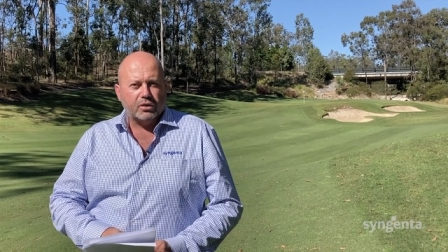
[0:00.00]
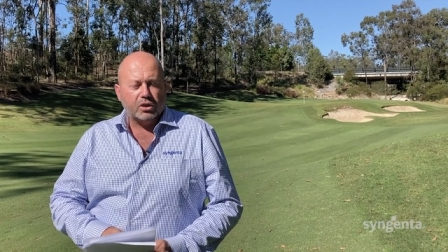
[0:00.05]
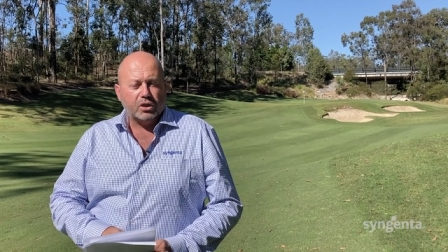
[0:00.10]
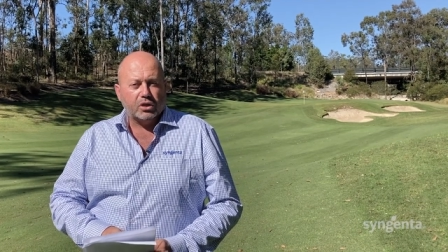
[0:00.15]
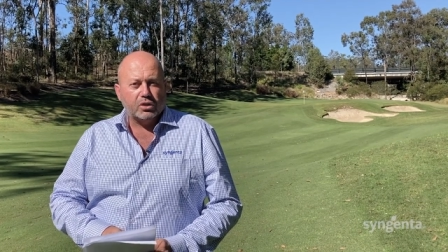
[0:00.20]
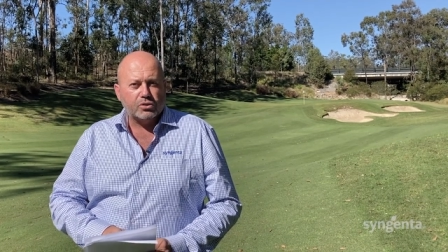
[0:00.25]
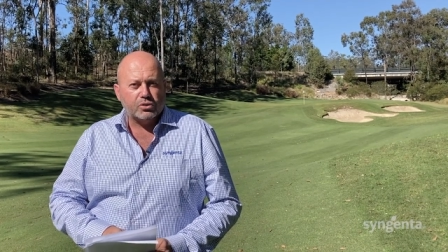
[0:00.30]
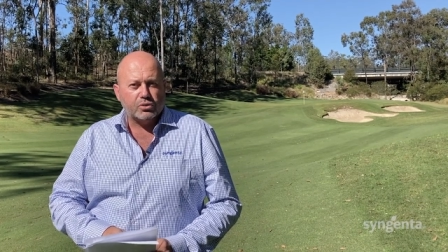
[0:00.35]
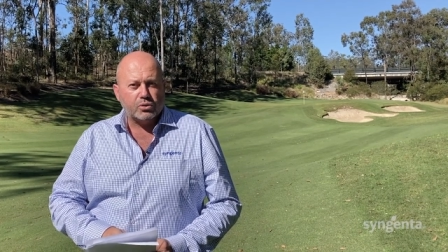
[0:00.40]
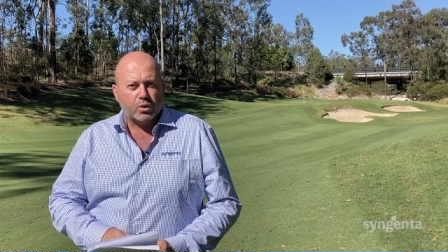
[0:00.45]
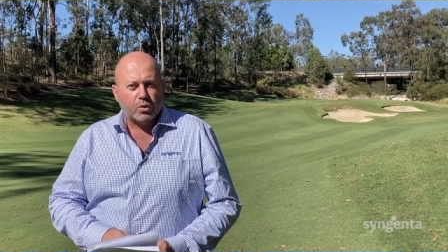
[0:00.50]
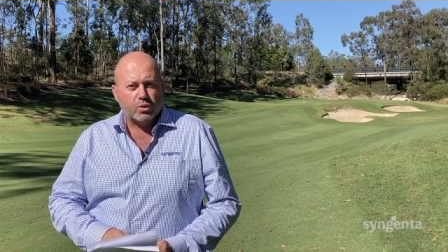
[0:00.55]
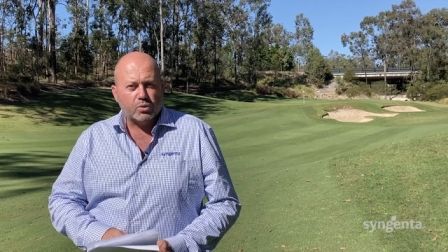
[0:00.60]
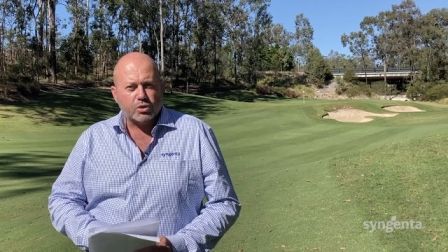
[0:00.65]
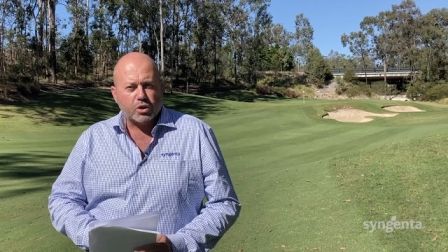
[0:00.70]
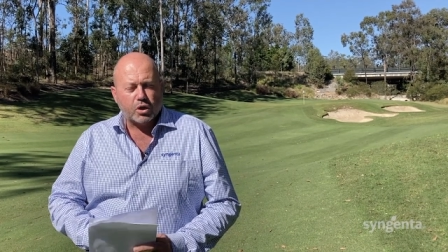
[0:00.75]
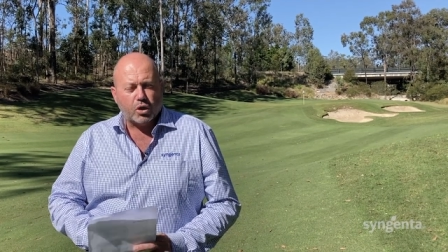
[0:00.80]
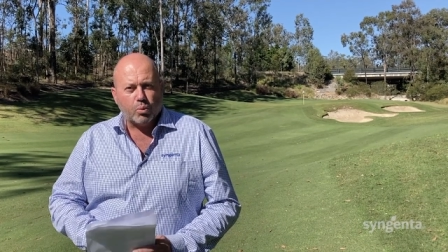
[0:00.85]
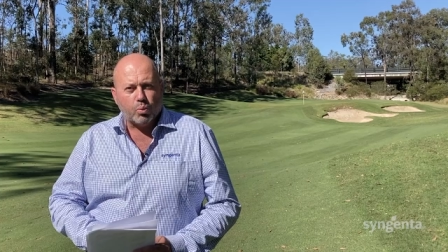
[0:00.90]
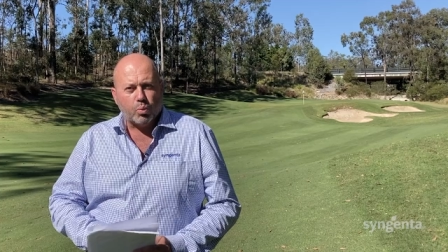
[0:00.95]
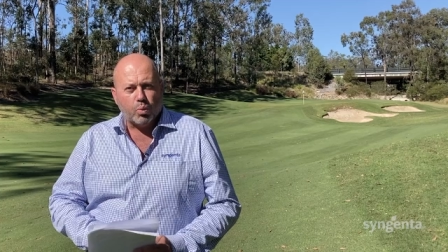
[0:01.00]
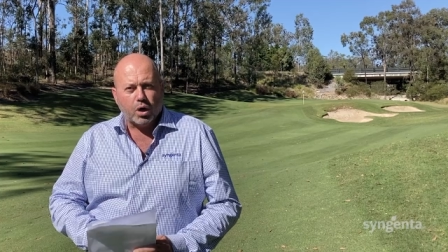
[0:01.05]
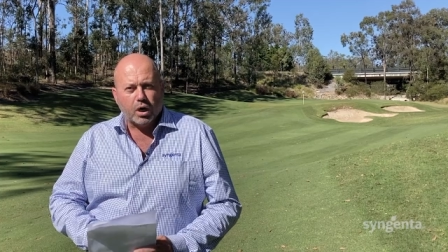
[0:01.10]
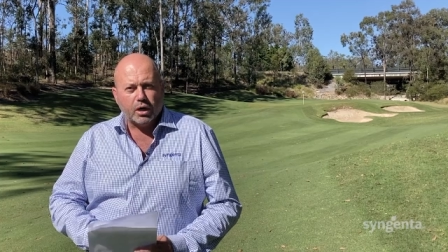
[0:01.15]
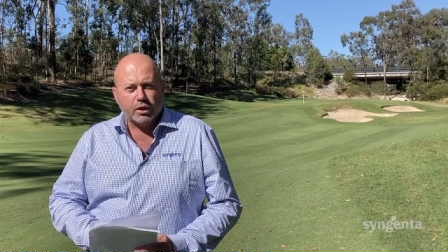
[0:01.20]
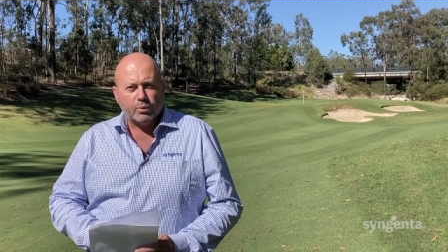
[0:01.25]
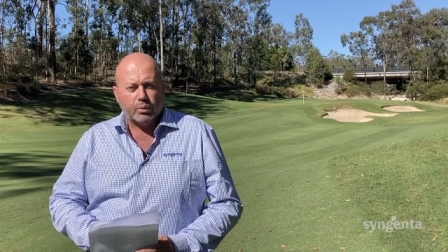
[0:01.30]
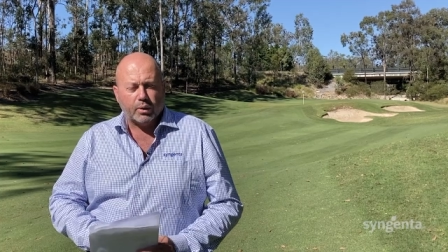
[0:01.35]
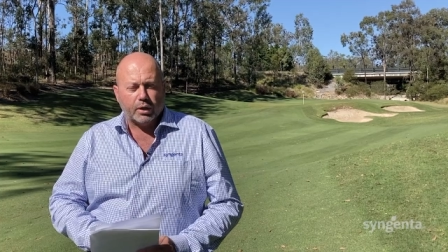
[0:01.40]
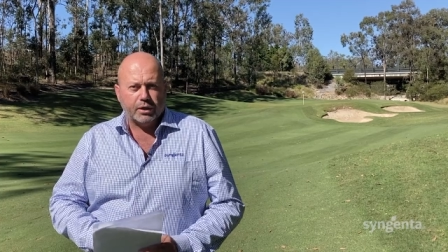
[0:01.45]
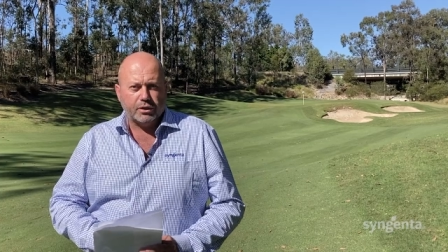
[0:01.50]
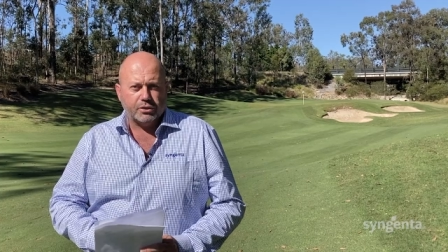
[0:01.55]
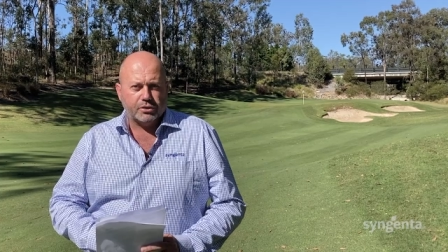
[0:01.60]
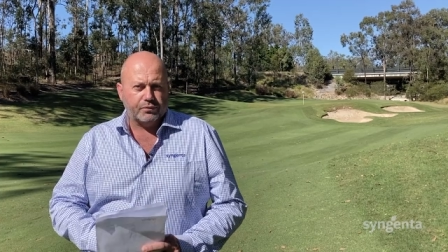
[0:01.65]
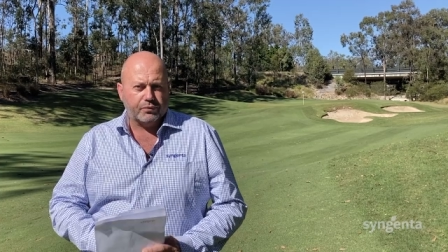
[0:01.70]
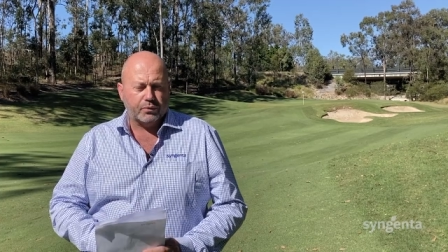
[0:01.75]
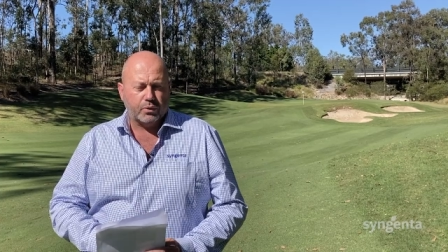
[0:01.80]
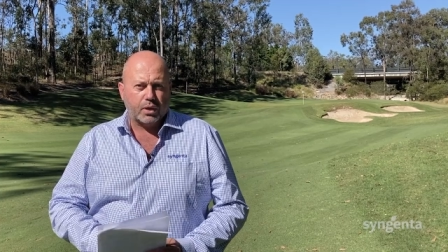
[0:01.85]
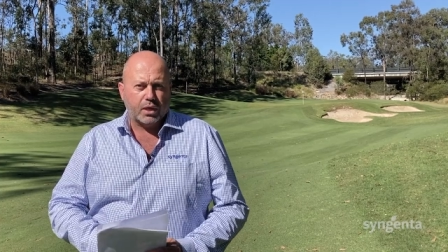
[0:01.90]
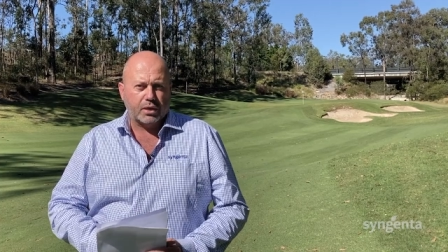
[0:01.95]
controls a wide range
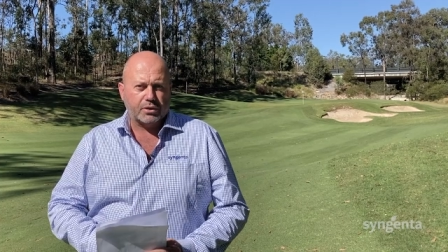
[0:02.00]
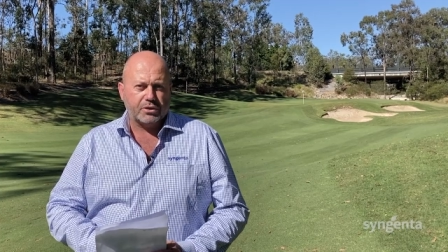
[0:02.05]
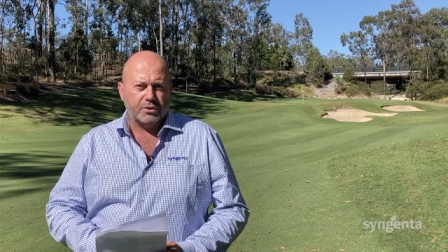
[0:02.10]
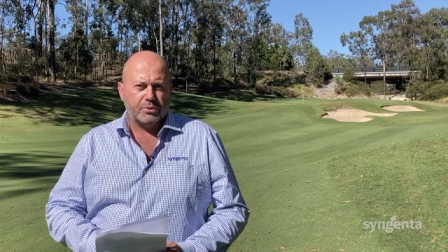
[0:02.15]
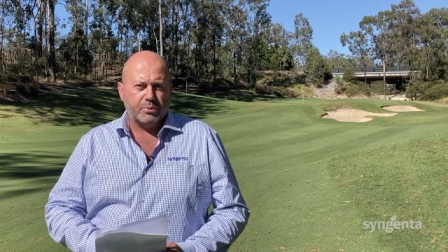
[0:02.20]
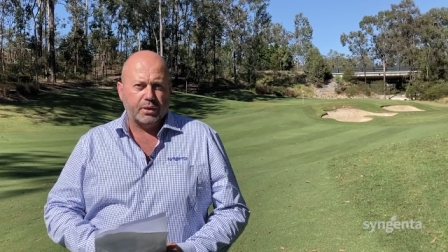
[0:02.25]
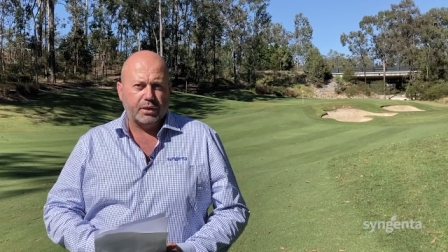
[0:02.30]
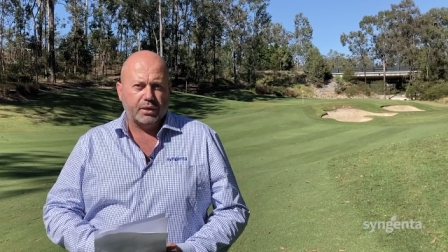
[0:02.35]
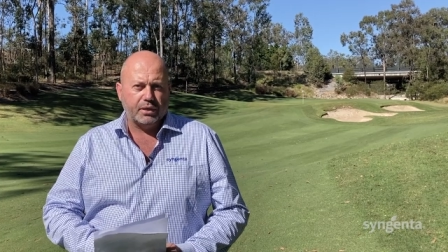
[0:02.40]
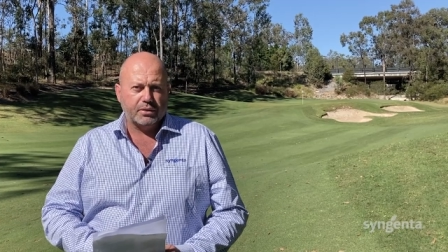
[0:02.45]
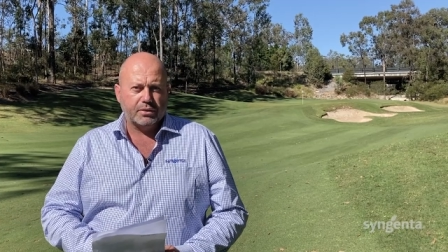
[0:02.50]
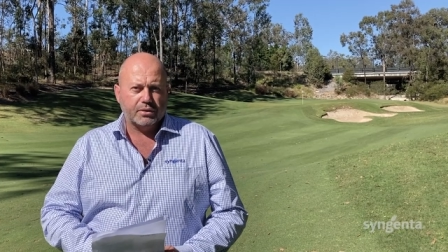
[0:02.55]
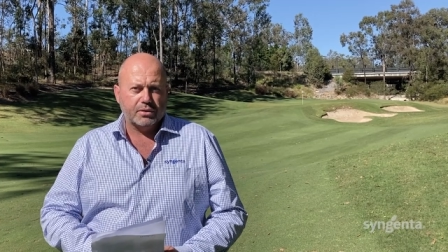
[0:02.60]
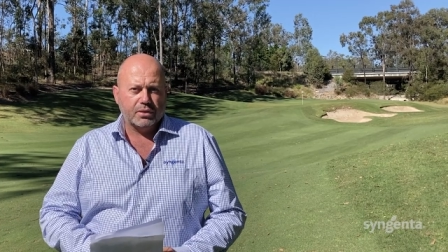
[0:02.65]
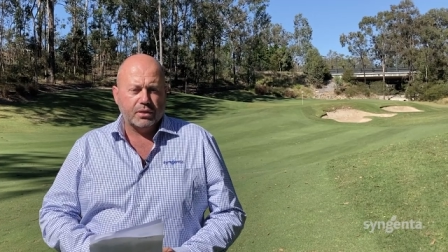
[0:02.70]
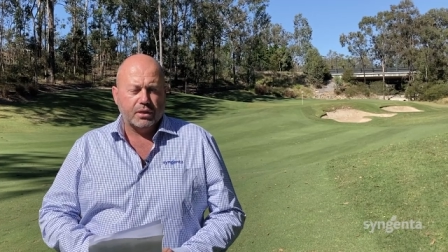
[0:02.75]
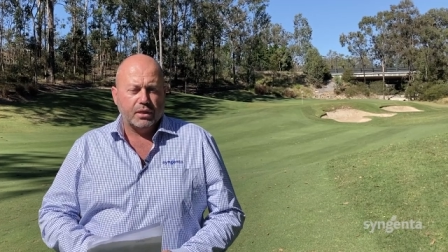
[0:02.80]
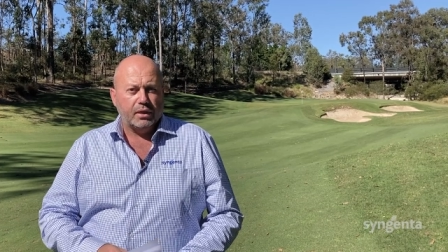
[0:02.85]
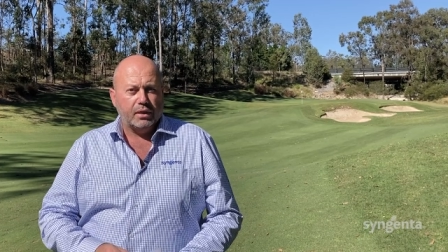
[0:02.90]
of grassy weeds,